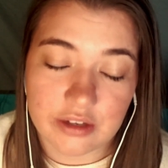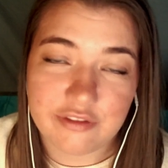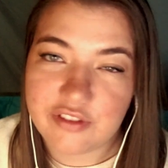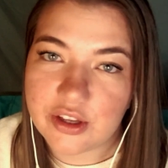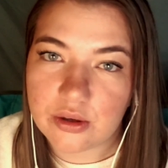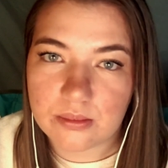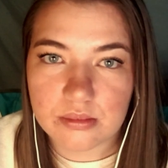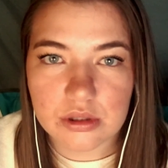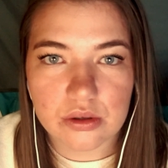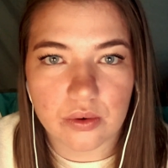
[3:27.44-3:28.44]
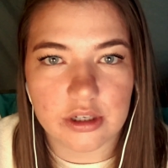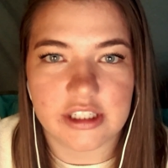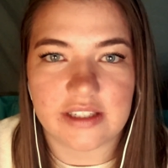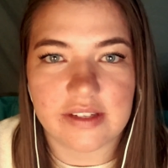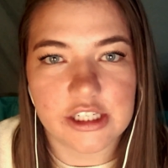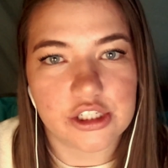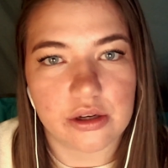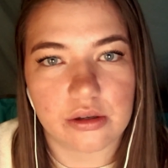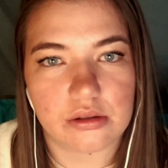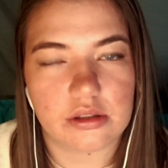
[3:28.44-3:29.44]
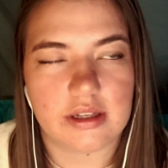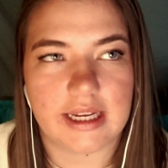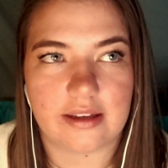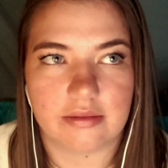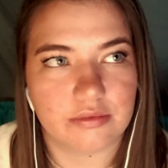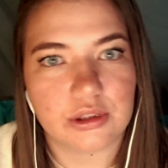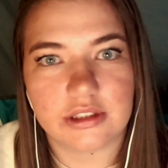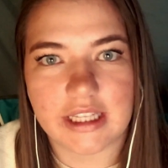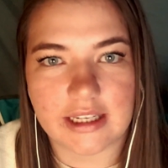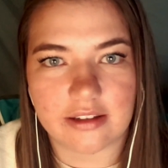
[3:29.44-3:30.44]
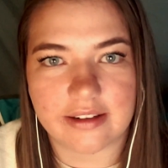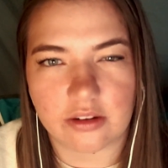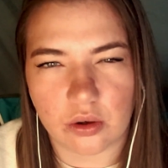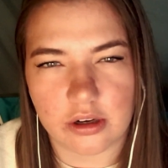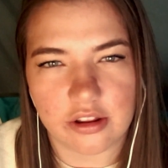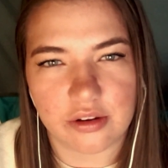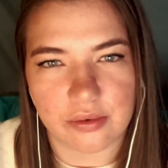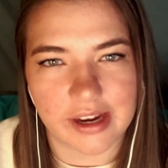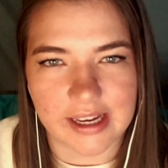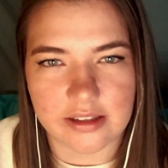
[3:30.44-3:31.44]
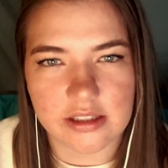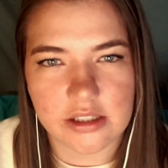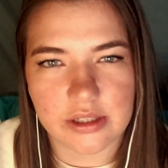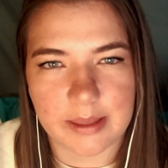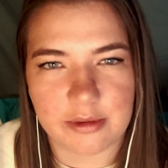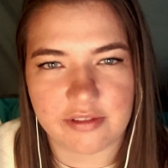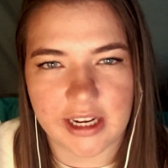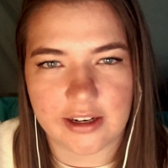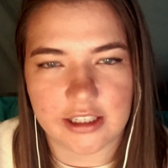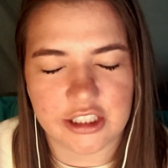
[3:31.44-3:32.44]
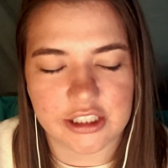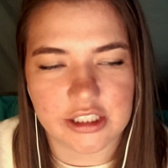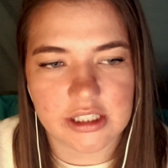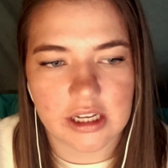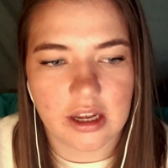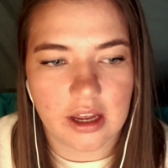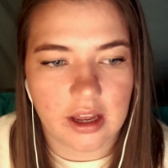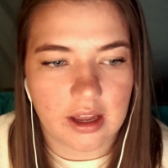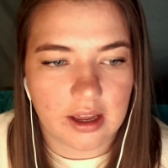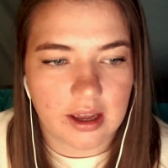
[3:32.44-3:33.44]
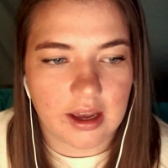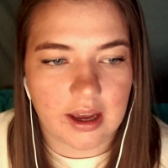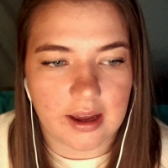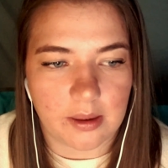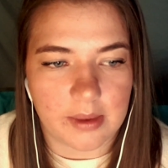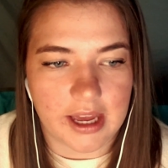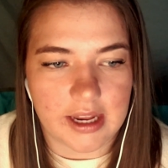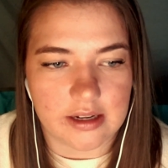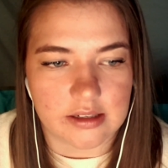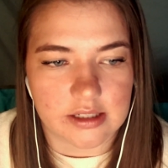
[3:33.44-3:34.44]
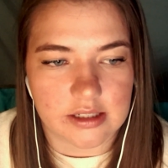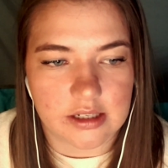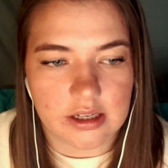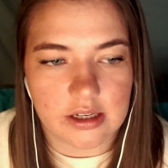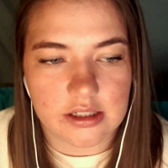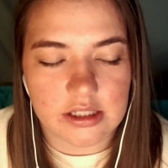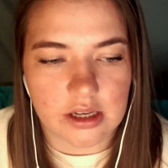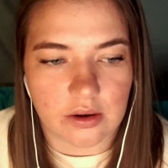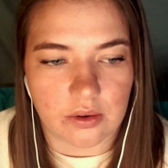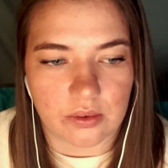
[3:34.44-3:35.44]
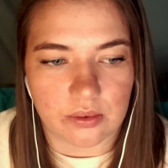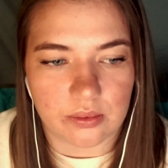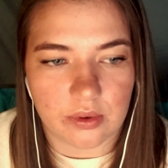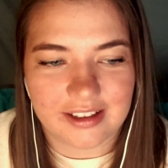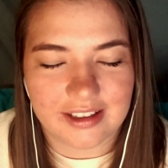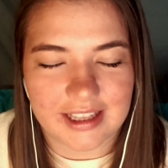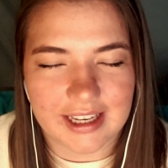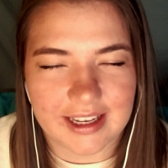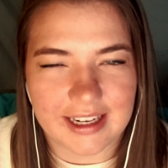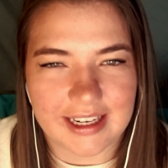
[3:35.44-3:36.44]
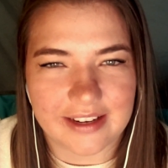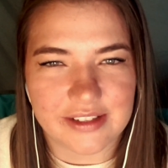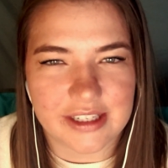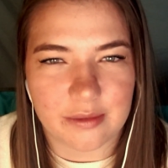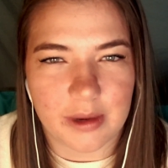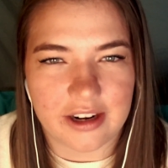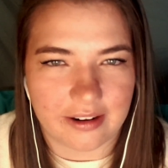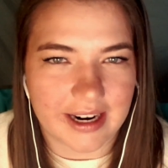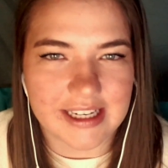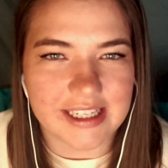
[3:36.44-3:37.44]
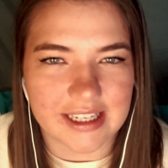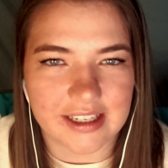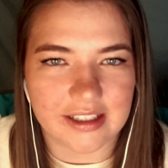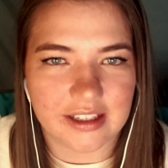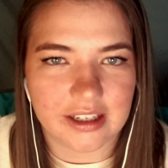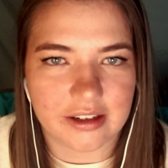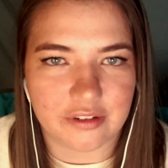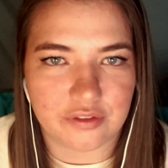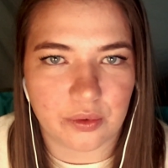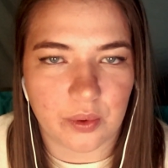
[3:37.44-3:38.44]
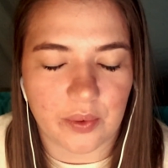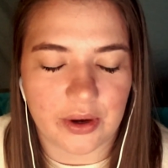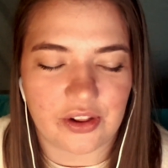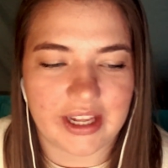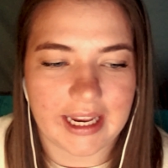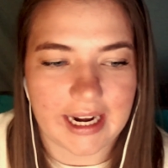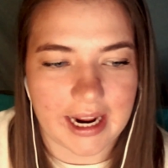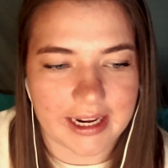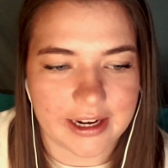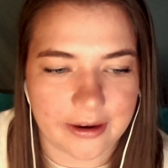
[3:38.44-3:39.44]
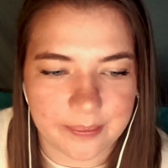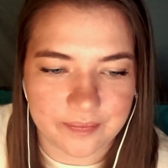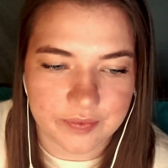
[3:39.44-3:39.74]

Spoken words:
films or TV shows, think like Lord of the Rings type of characters. And so that kind of gives you a better idea of what we're looking at here.